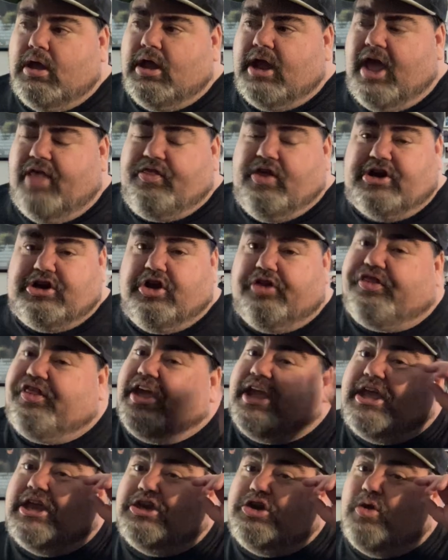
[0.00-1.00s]
And then you're
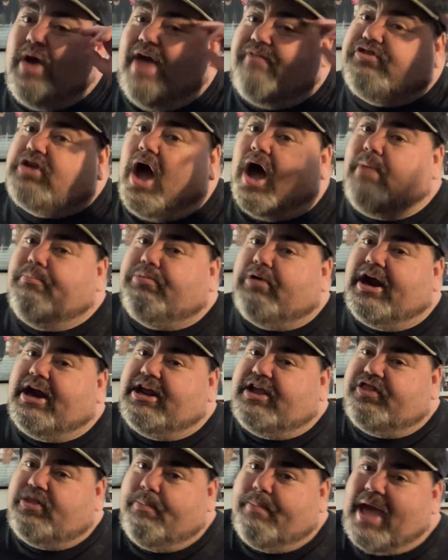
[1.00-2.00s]
thinking you have Tom
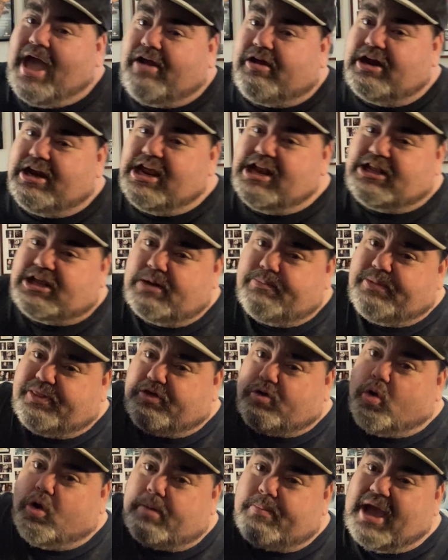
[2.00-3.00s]
Brady in the back and he's going to be the
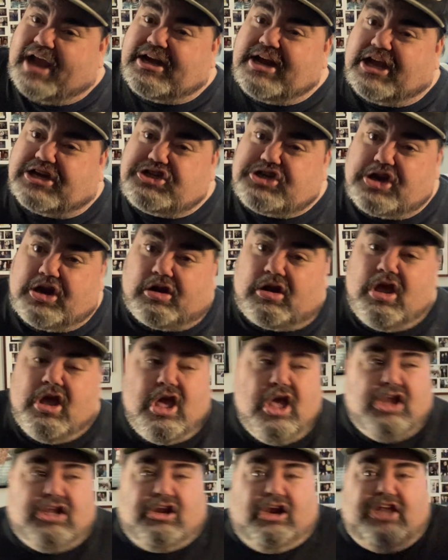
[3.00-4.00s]
quarterback next year.
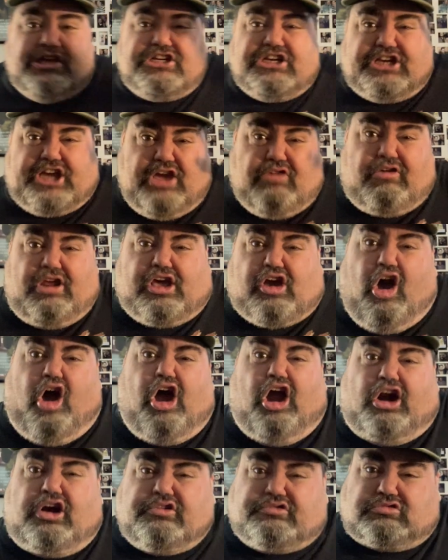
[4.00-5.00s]
So let's just get rid of
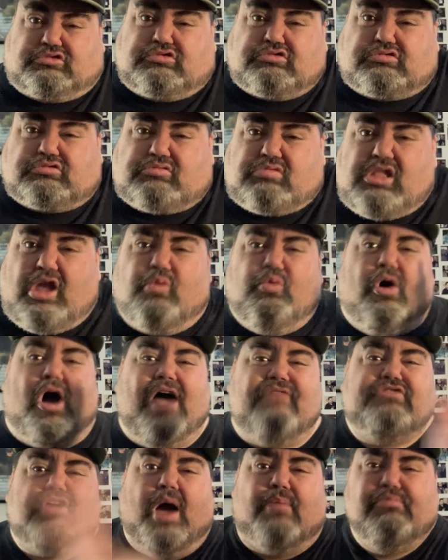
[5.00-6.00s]
Carr. We'll
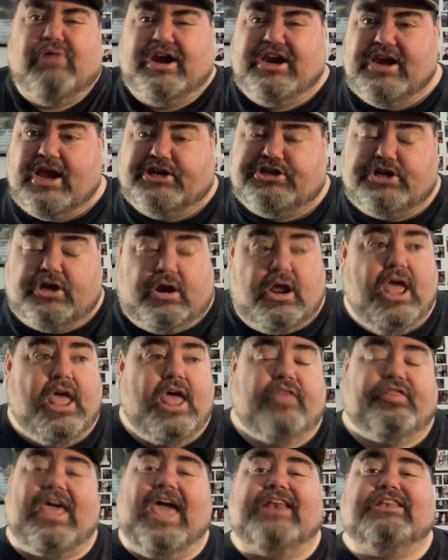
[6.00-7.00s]
have Tom Brady next year.
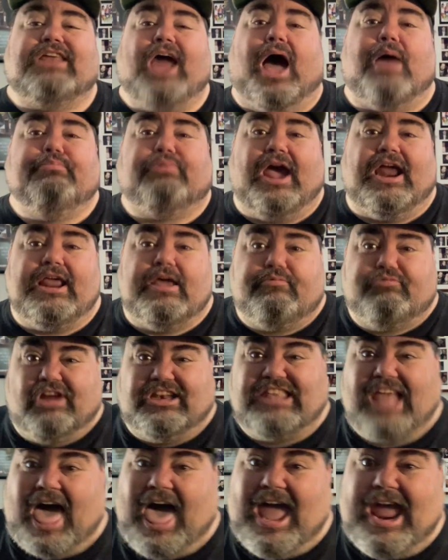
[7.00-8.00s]
Then Tom Brady
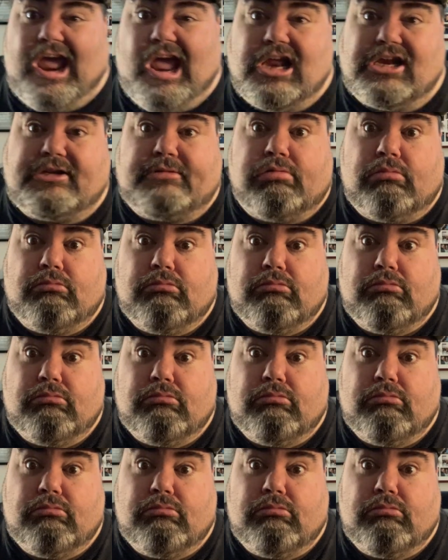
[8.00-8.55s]
retires.